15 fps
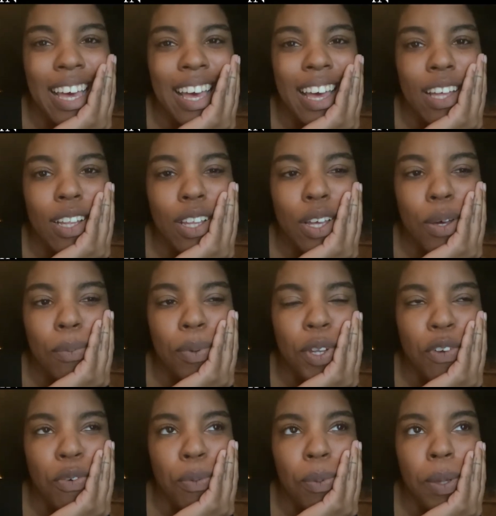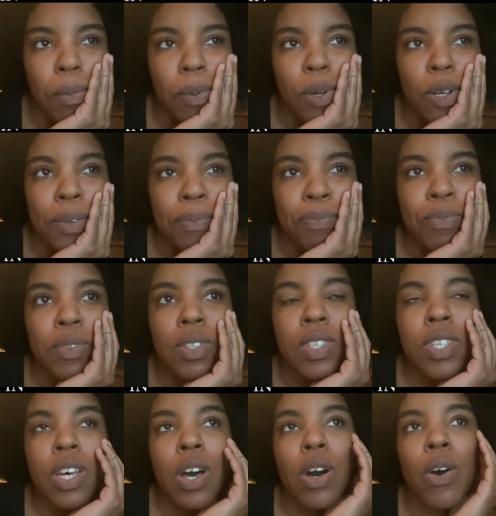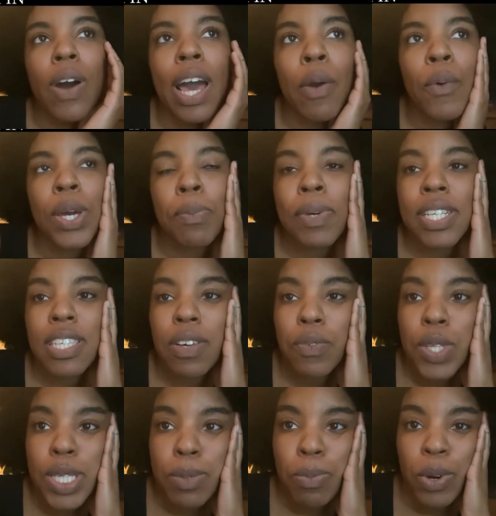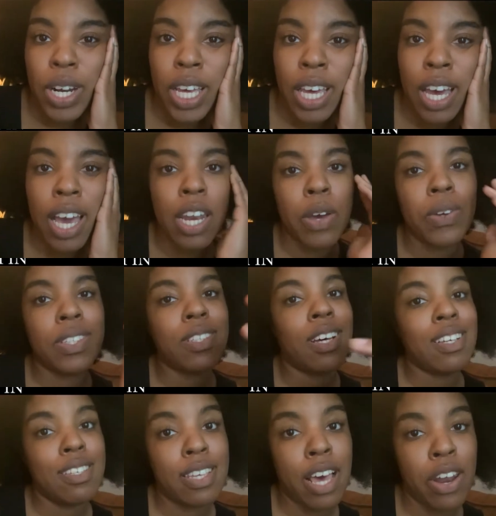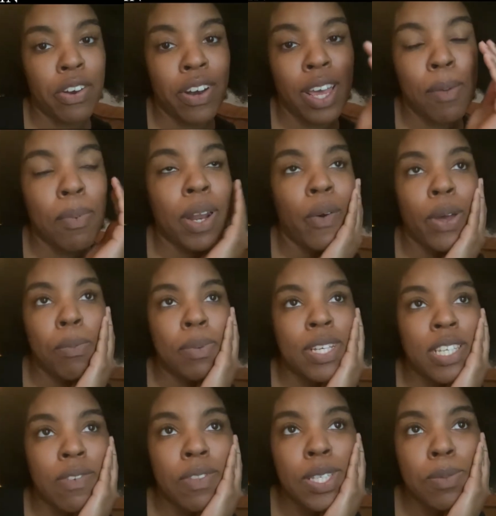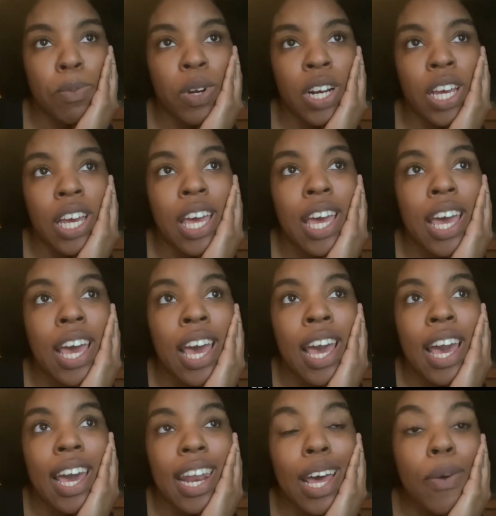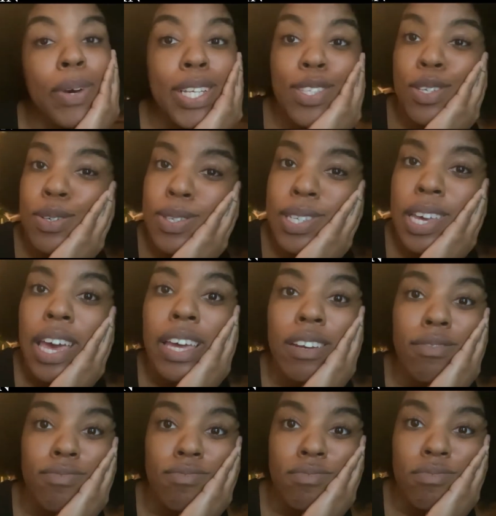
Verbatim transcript: Hello, beautiful people. So I weighed myself this morning. I know it's not Saturday, but I weighed myself this morning and I weighed 210.